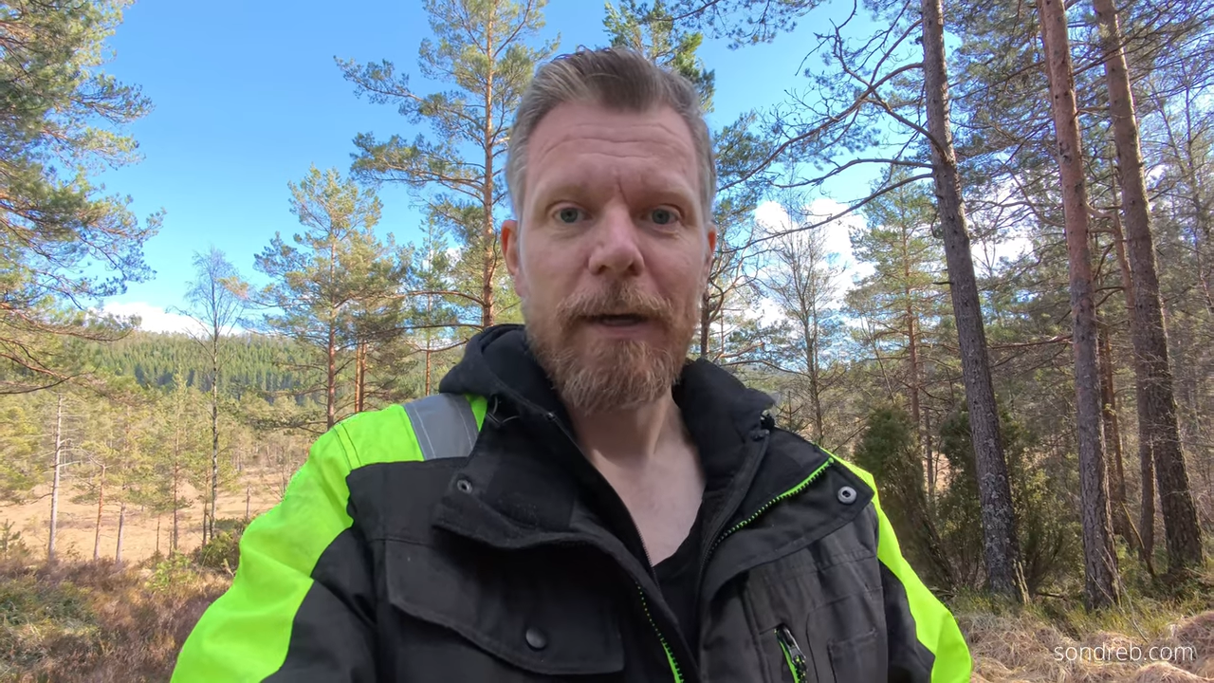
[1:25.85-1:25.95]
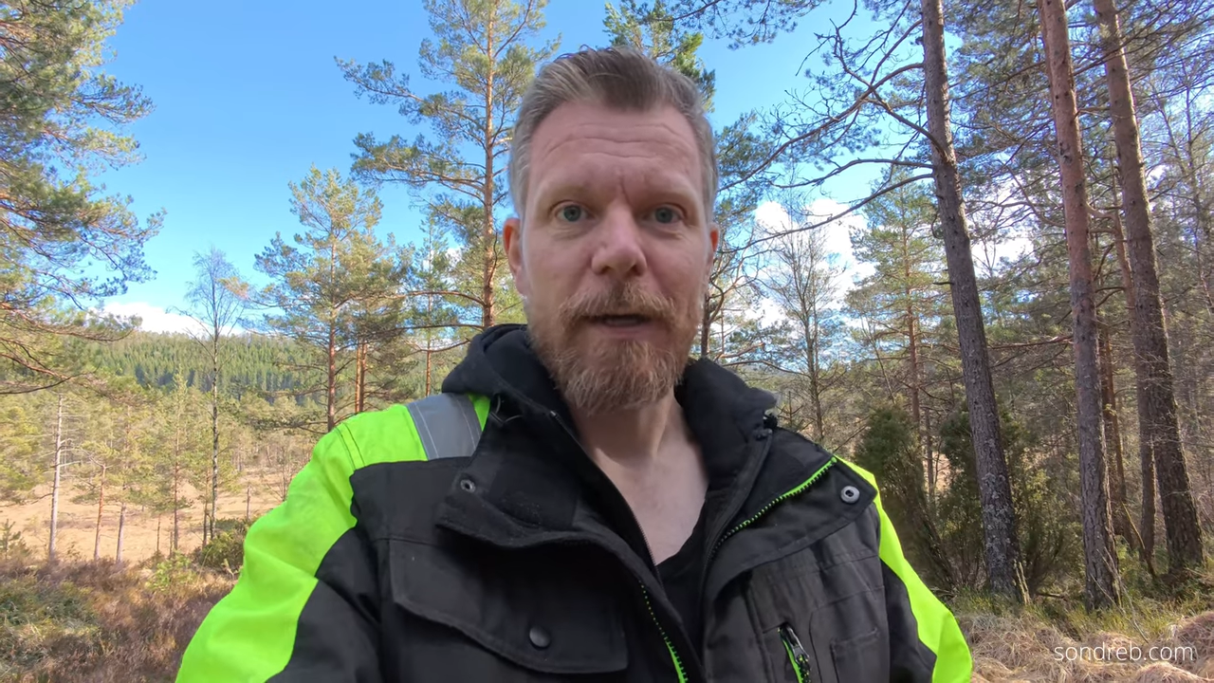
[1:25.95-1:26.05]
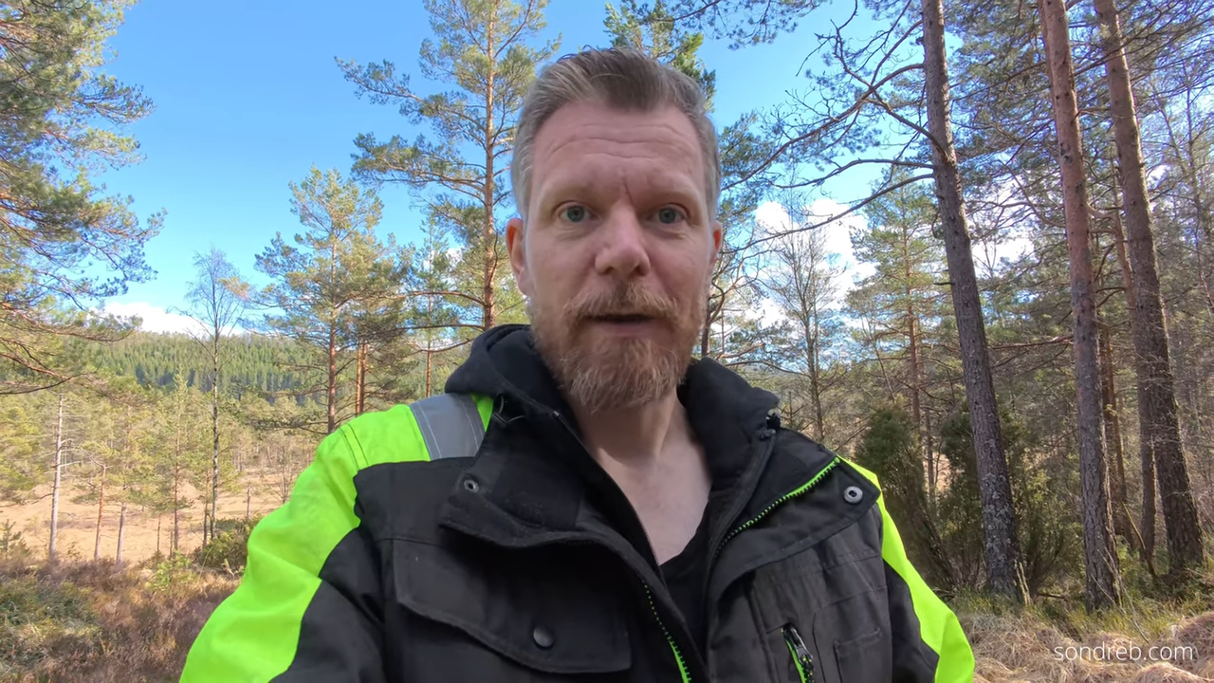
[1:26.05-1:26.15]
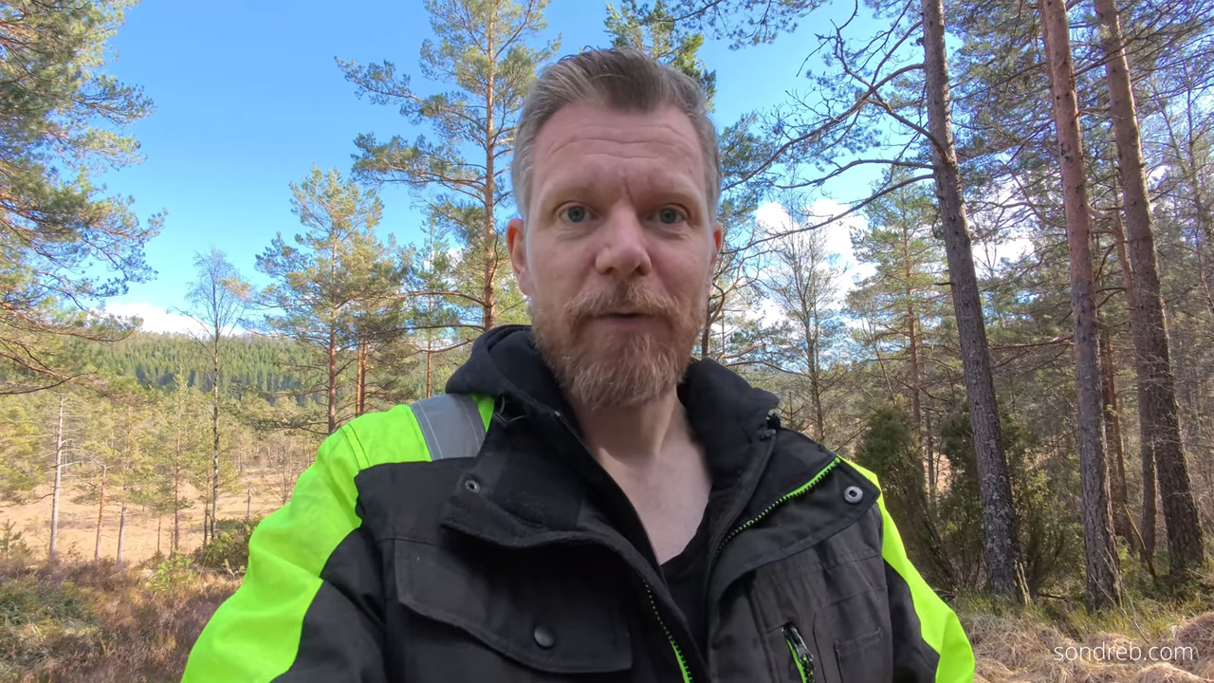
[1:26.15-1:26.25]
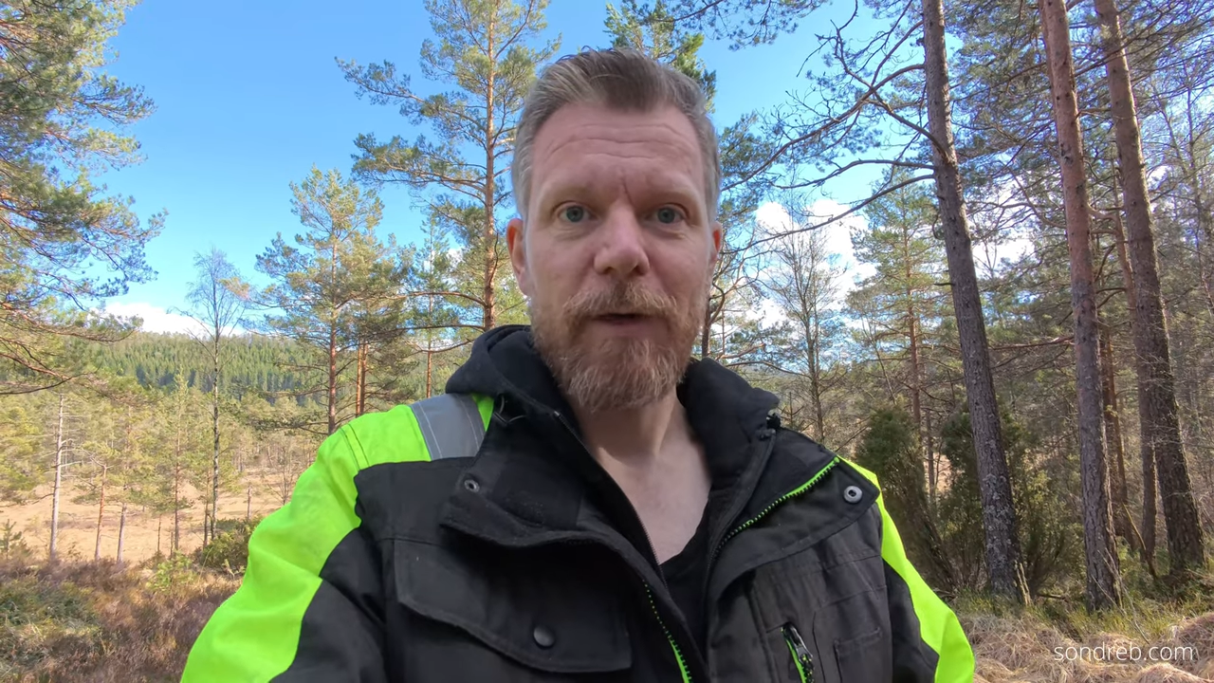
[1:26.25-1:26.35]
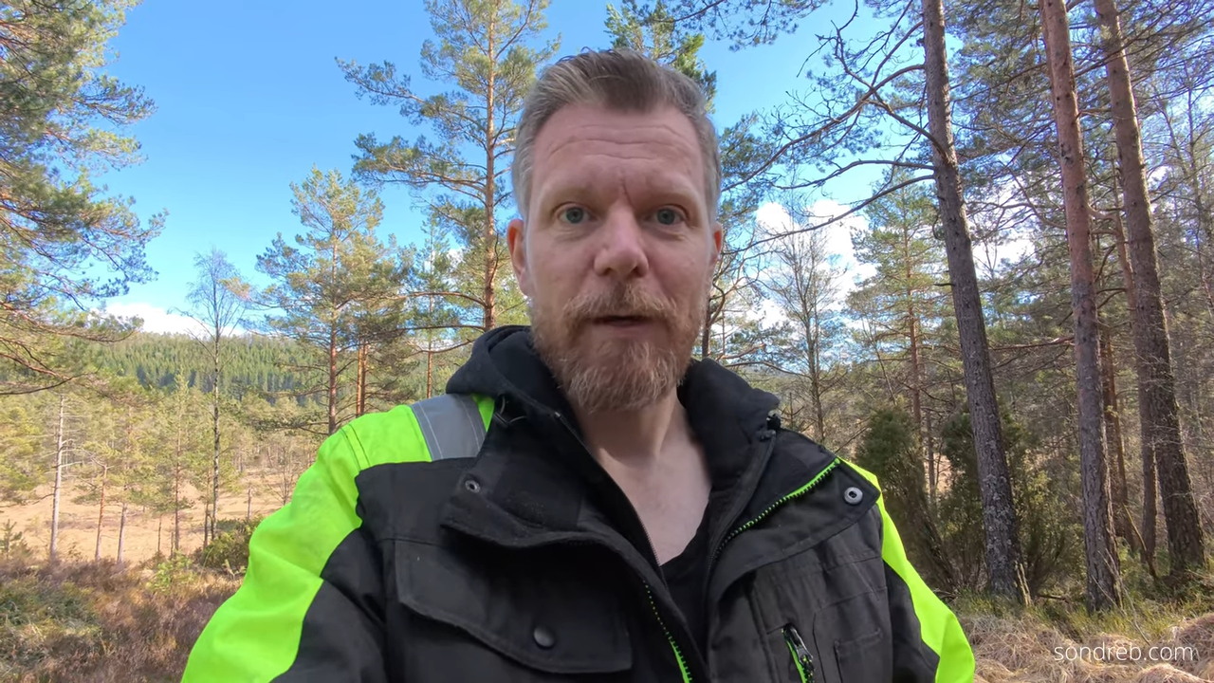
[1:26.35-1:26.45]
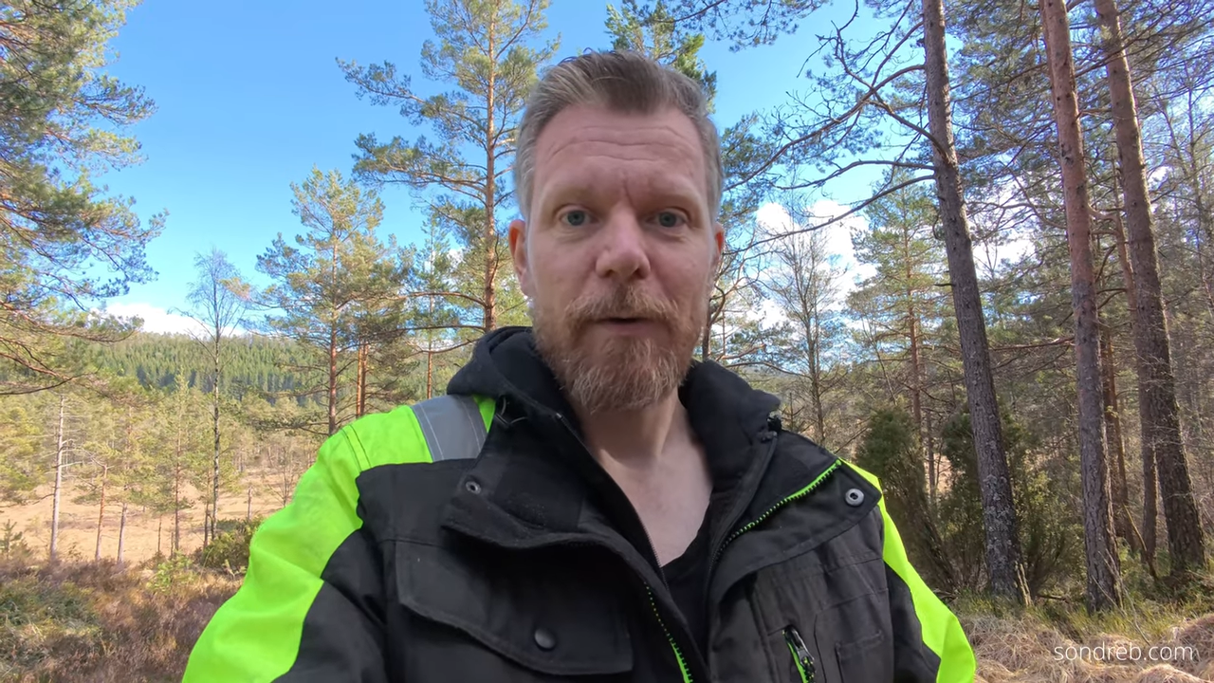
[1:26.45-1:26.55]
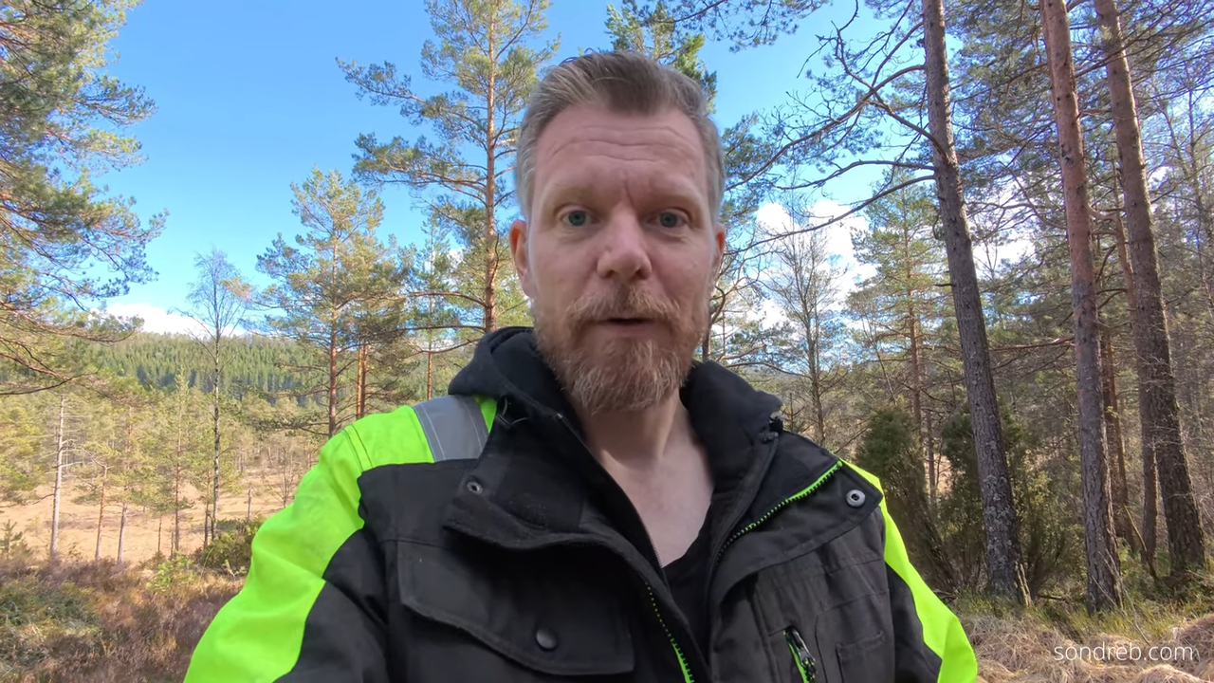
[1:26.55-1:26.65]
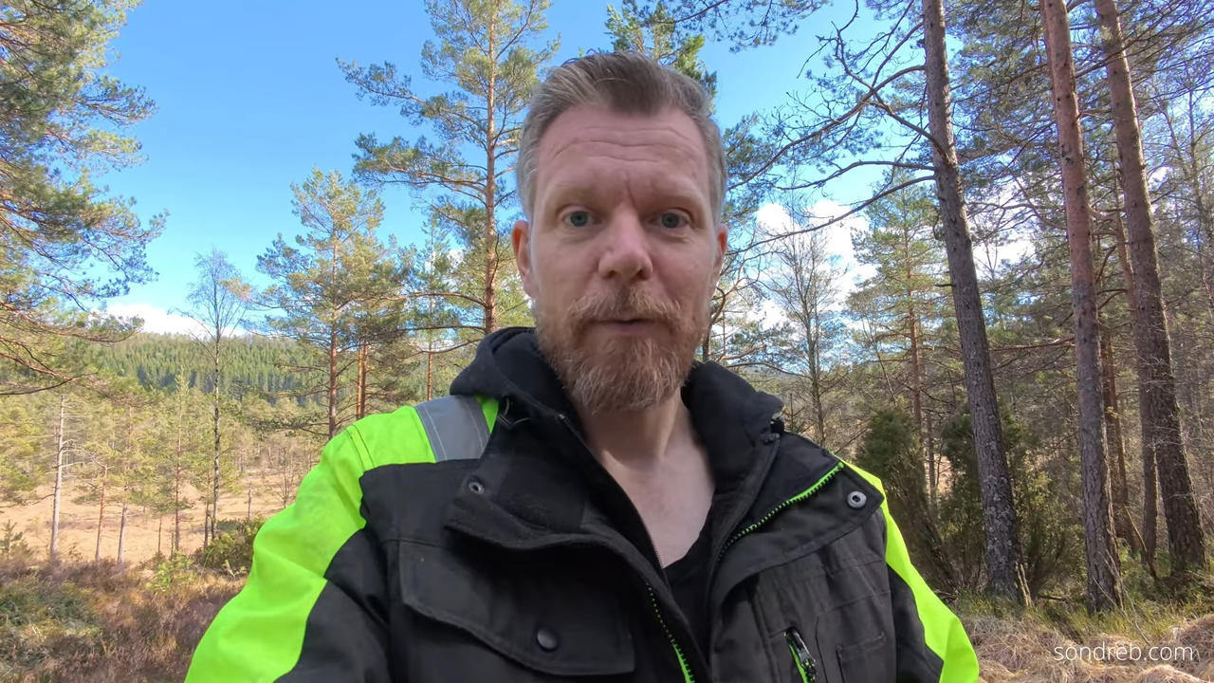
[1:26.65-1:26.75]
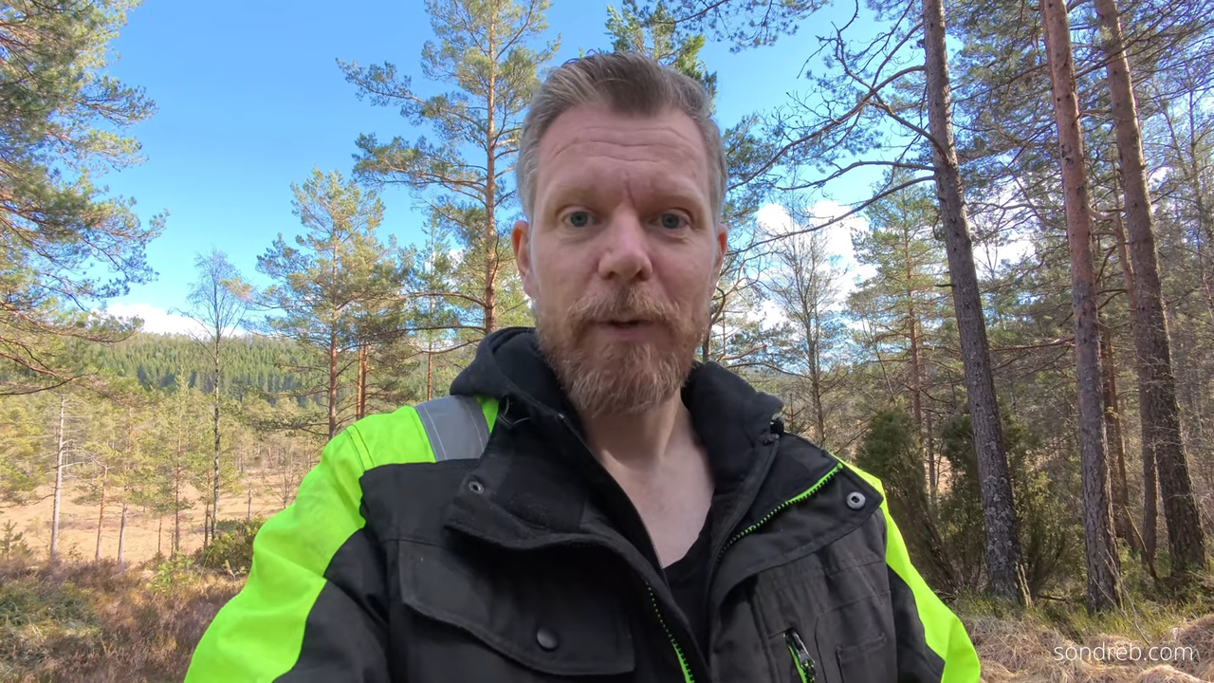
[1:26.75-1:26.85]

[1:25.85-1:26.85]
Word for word: and live together